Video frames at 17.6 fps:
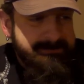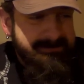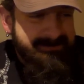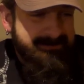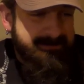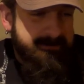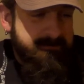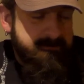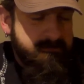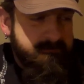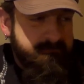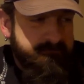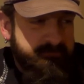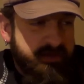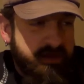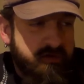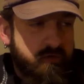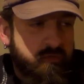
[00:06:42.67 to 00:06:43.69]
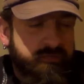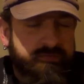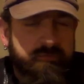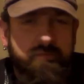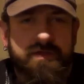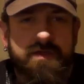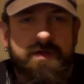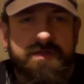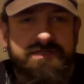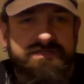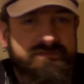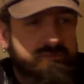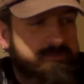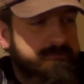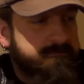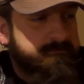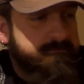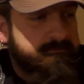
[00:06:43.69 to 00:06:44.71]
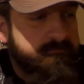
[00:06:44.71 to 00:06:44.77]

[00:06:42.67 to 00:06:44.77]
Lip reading: I don't know. I'll go 3 on this one.